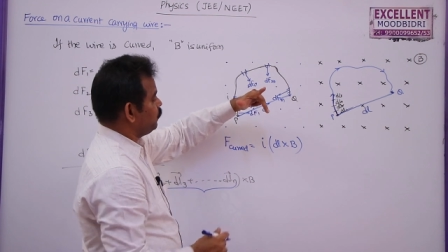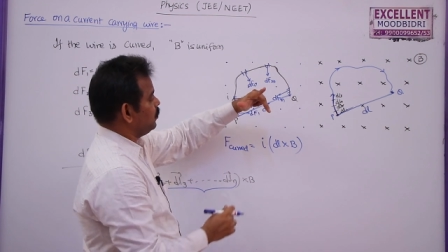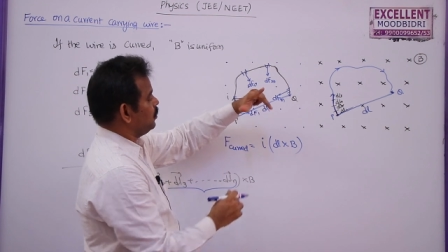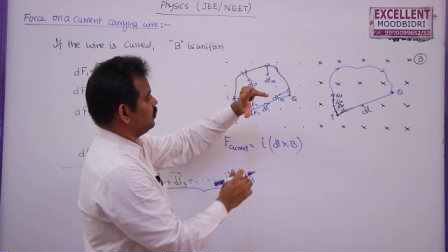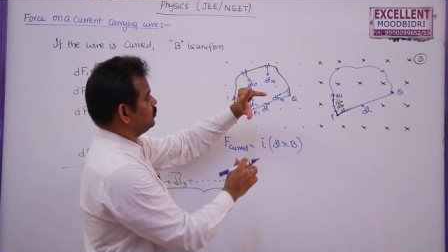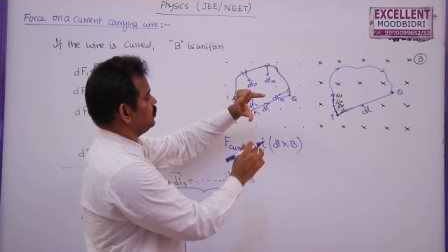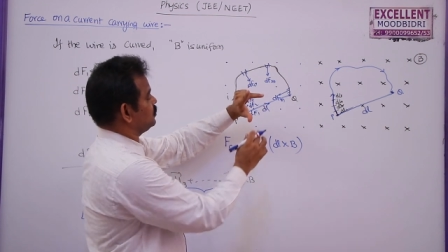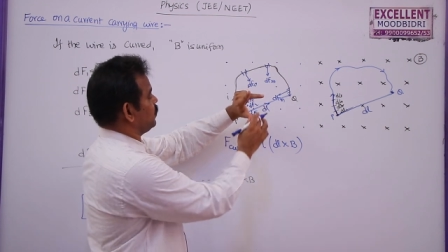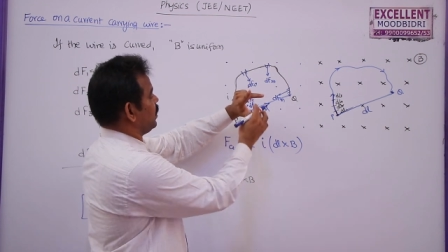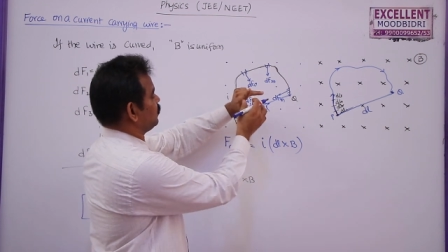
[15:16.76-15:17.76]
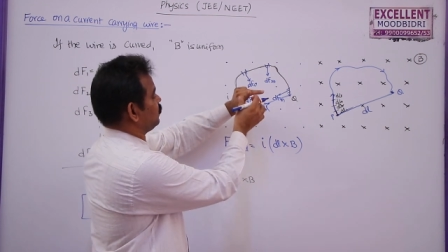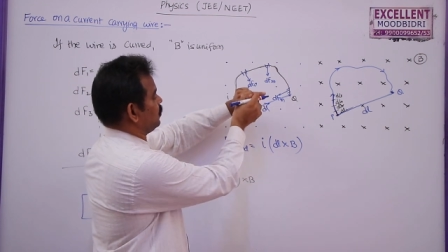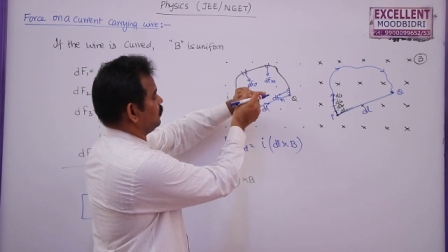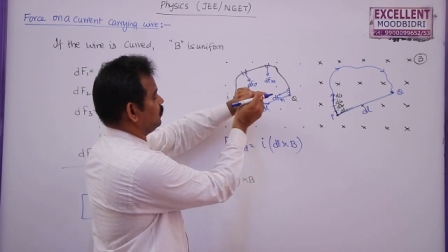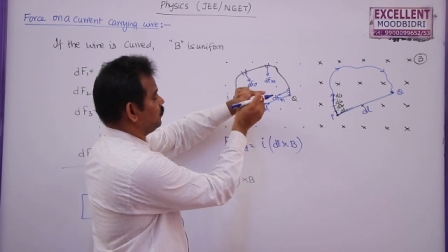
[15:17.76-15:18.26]
field is this
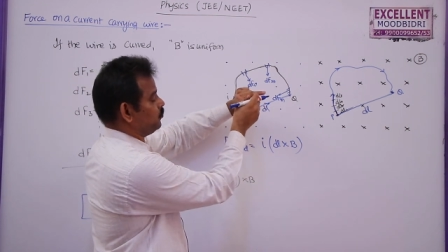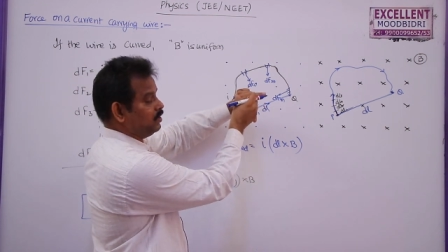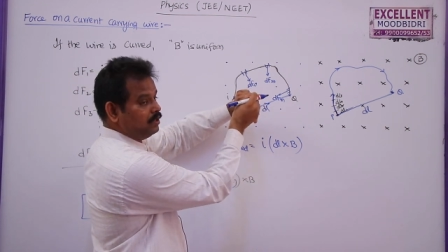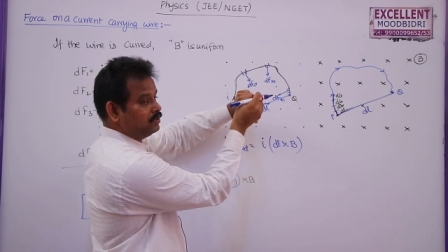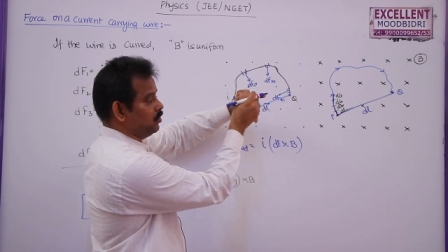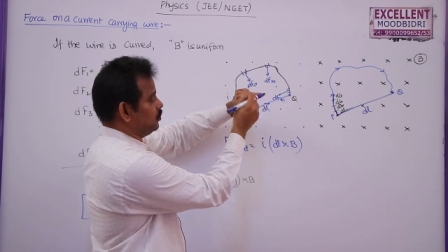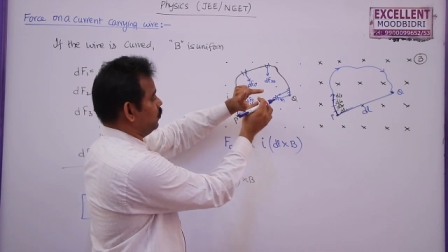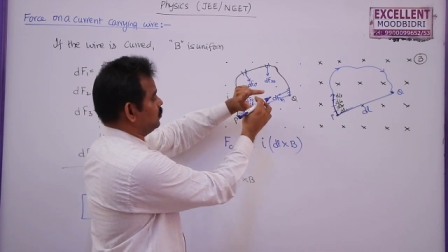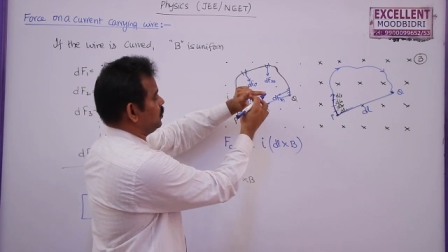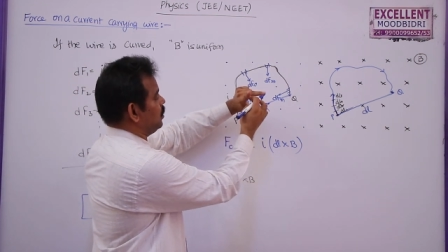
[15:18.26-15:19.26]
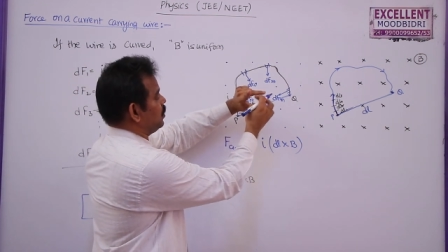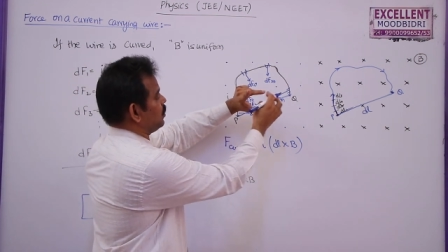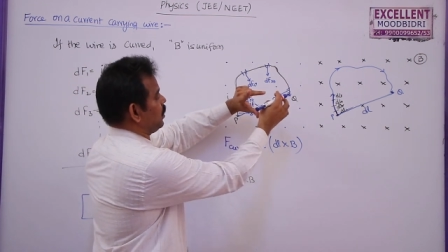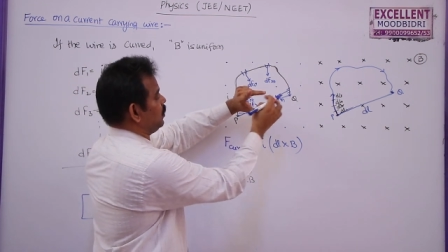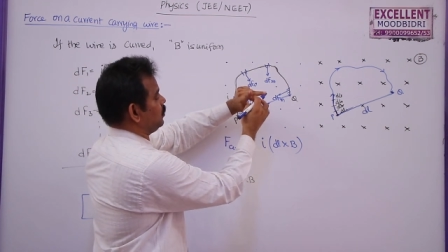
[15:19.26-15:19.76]
direction field is outwards,
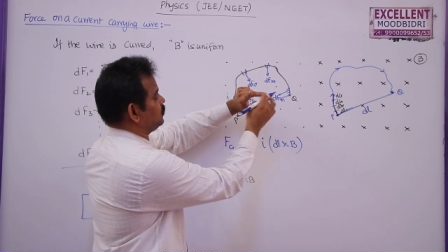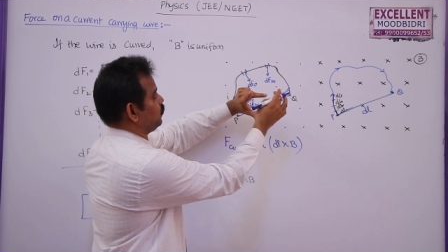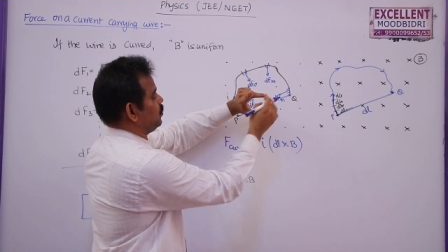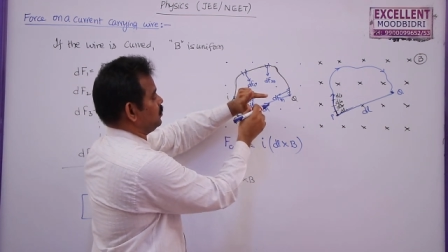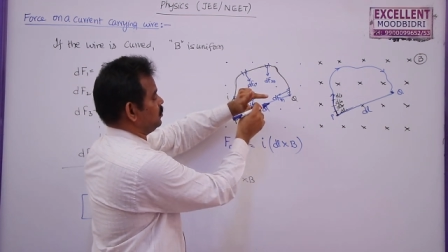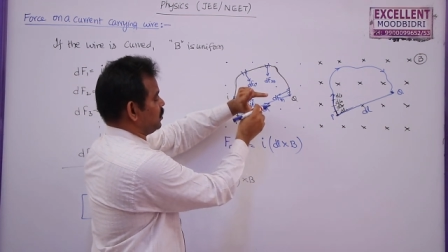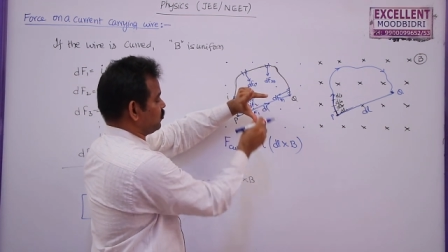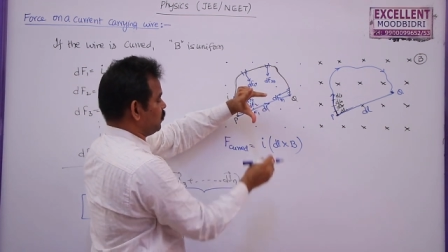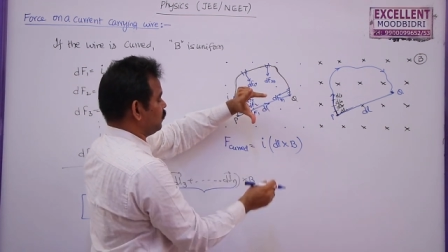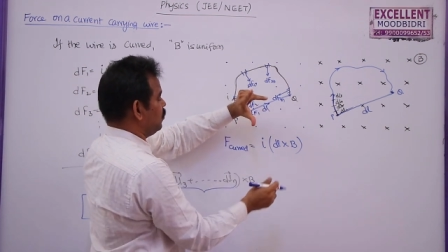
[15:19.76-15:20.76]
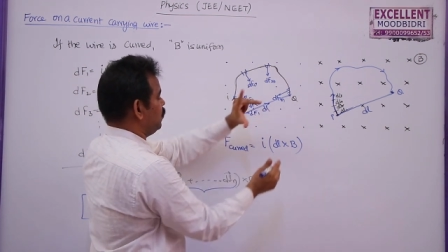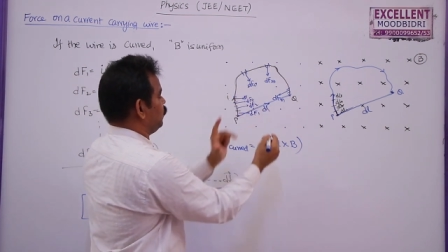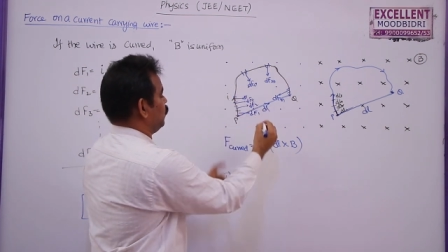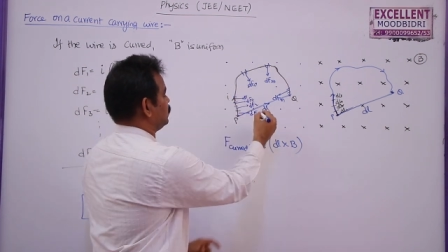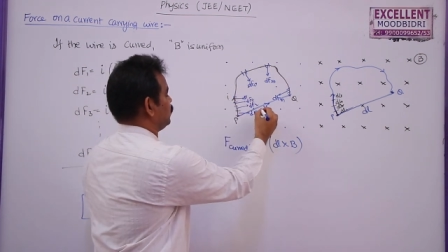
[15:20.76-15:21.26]
current is flowing in this direction,
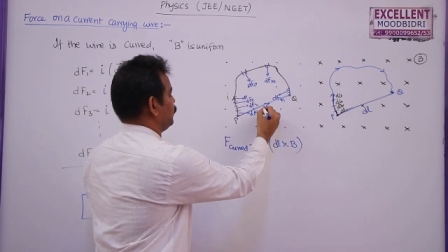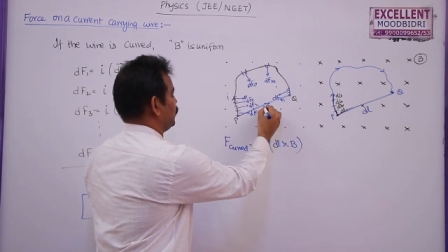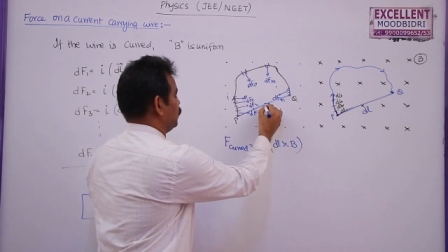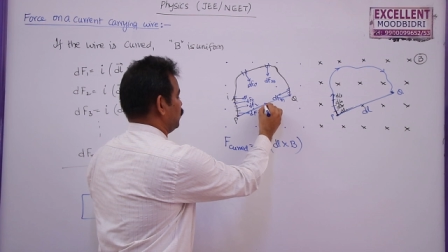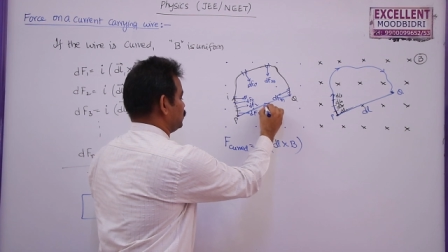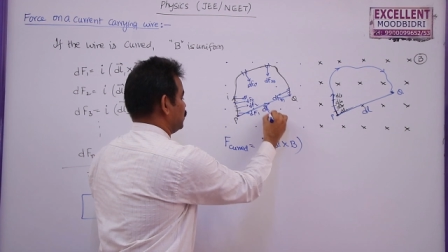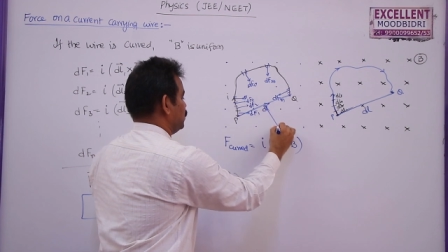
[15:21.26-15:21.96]
force will be downwards.